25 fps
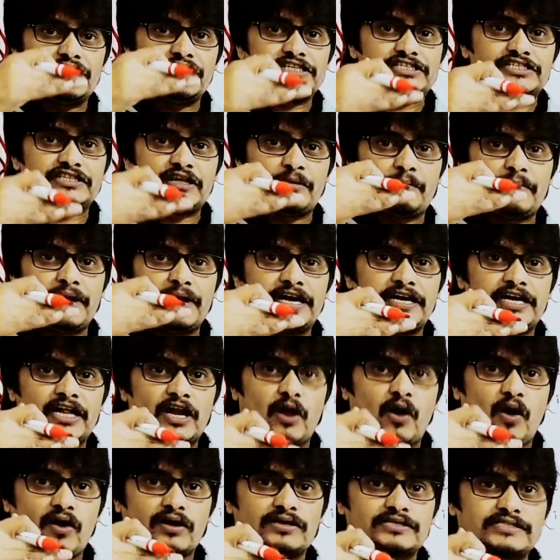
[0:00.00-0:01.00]
the metal
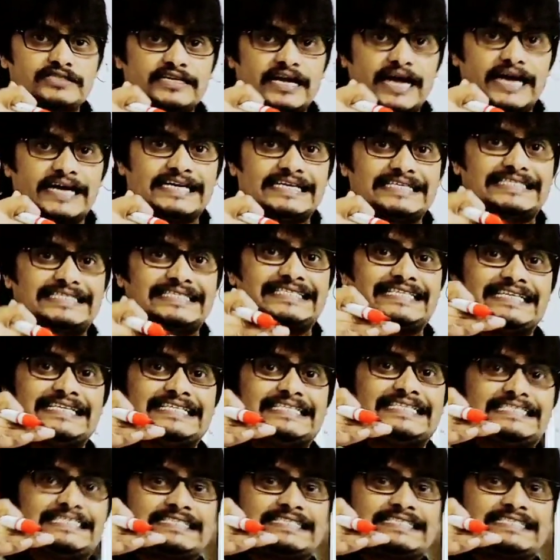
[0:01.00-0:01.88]
oxide, since